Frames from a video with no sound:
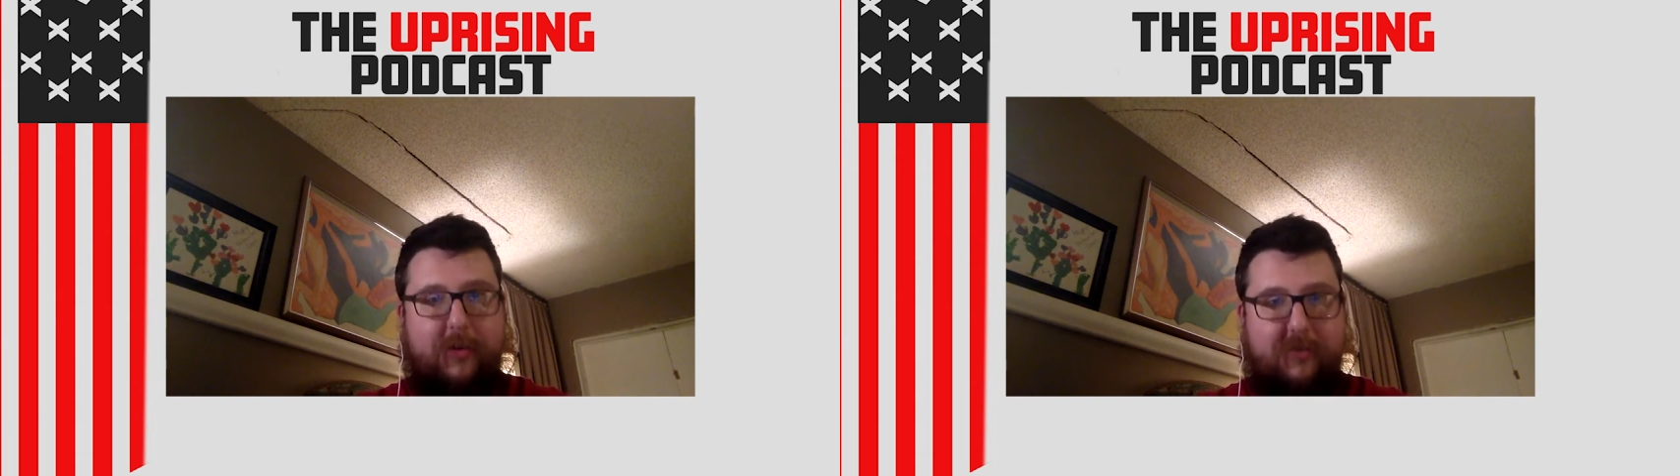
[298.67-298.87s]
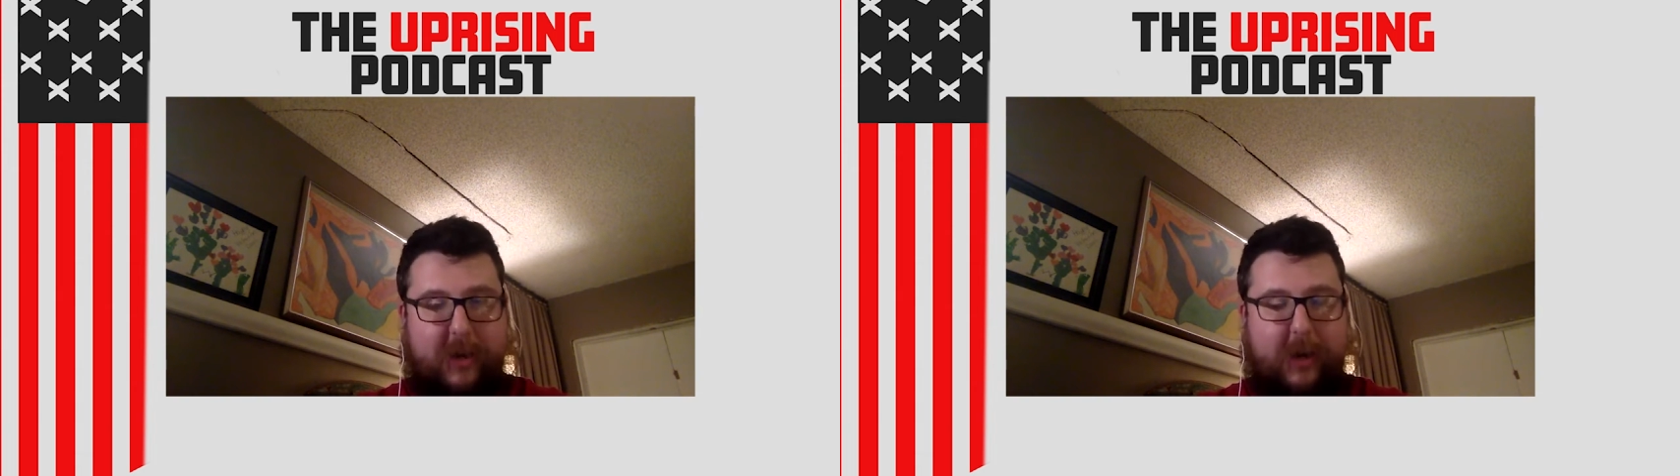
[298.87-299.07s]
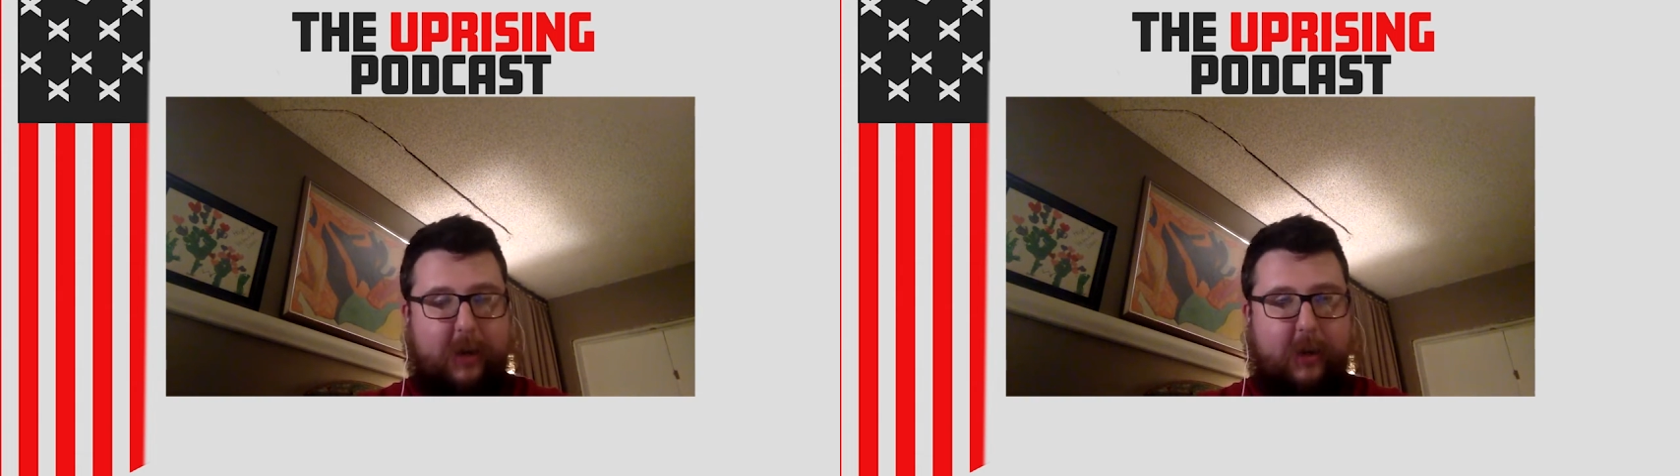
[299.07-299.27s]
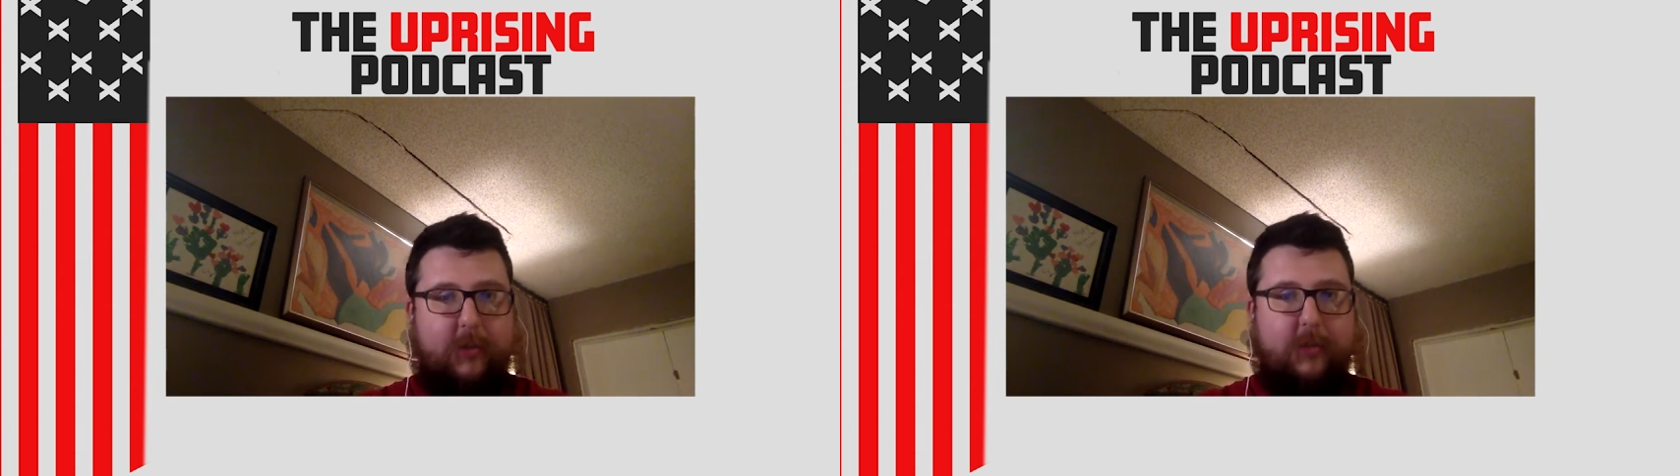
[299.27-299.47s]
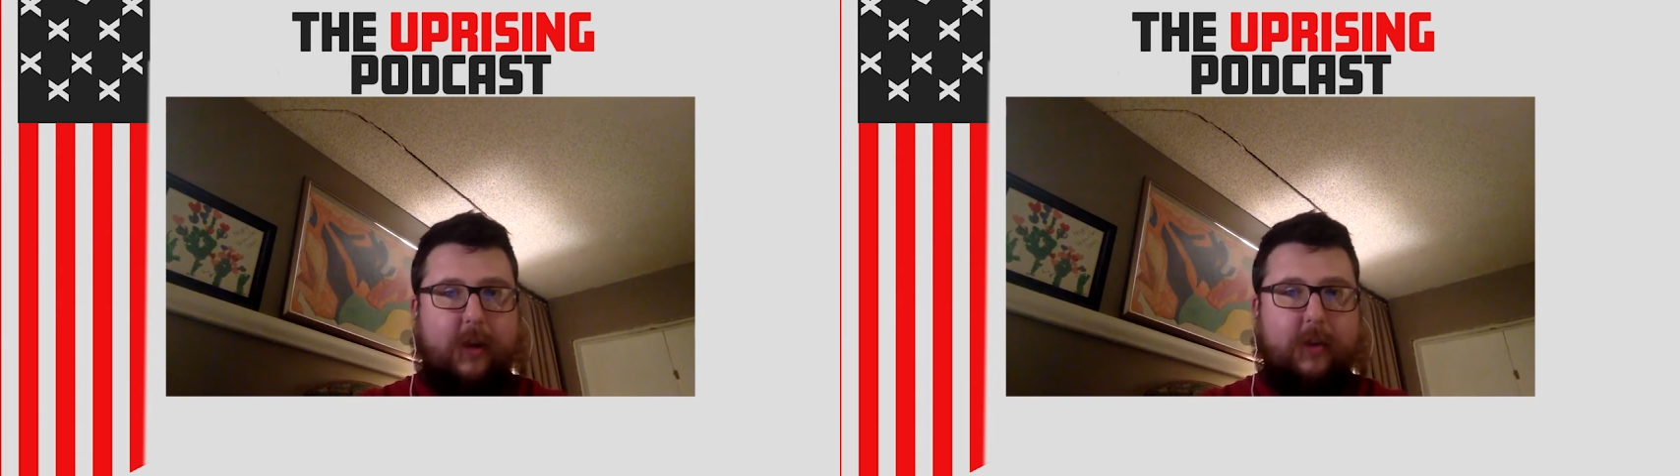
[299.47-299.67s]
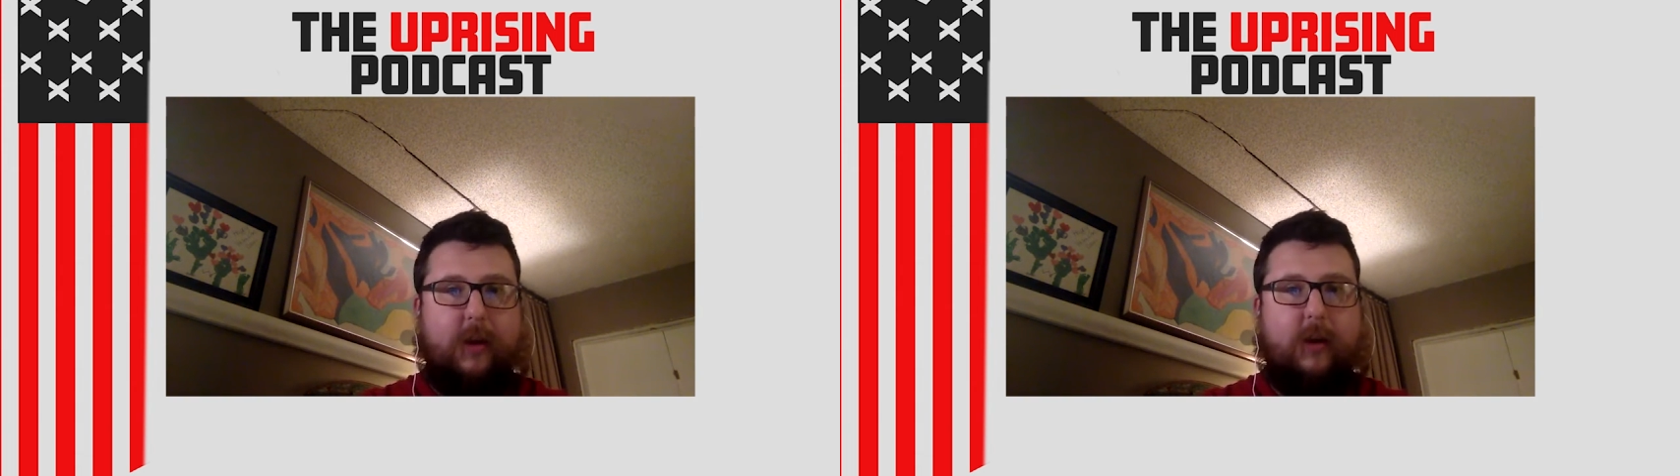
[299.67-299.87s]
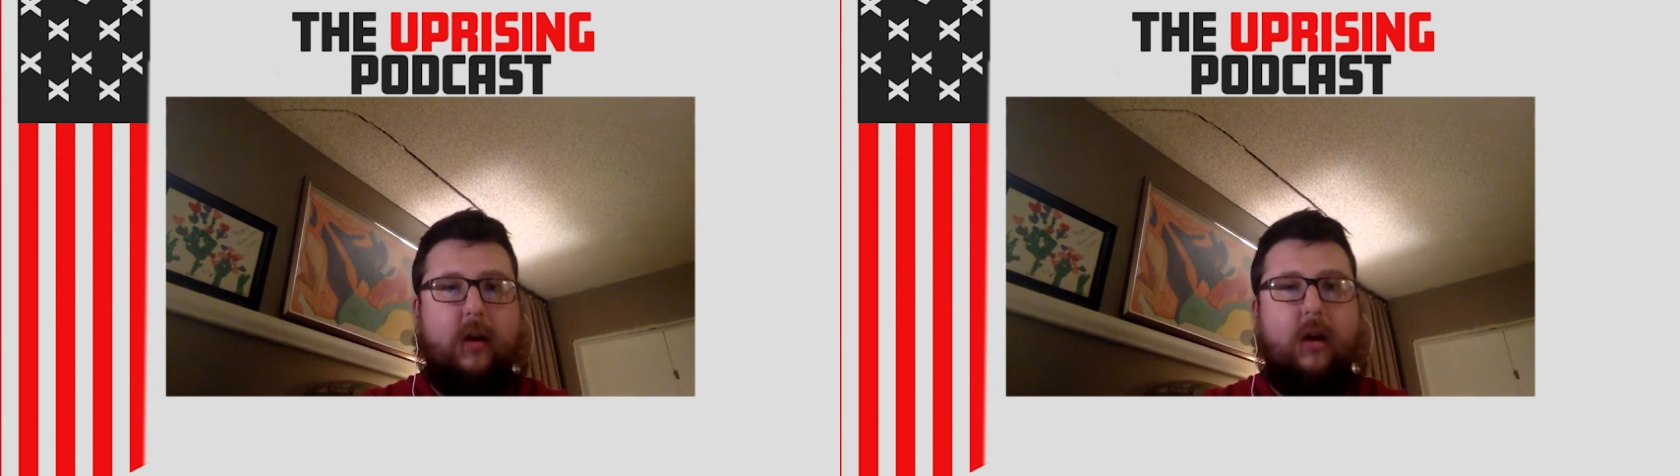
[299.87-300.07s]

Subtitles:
of shenanigans, I think.